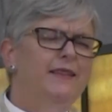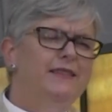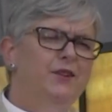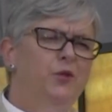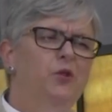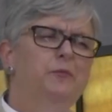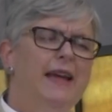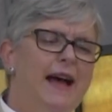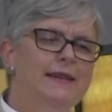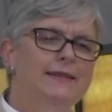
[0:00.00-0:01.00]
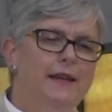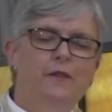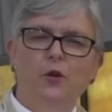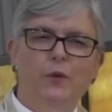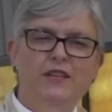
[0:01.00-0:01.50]
And so we'll be
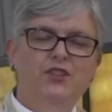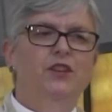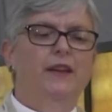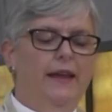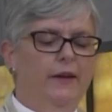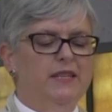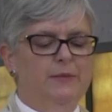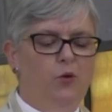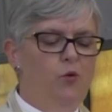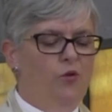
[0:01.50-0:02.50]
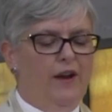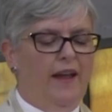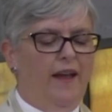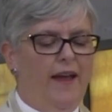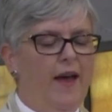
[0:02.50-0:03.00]
asking the question and
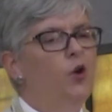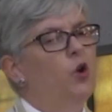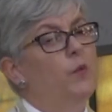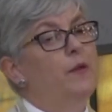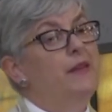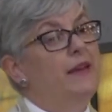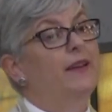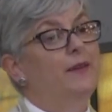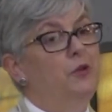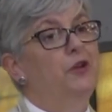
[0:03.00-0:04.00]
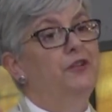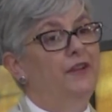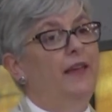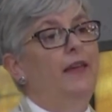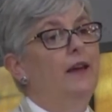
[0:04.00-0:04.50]
exploring, how can we be a
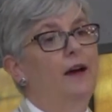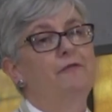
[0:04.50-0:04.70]
community,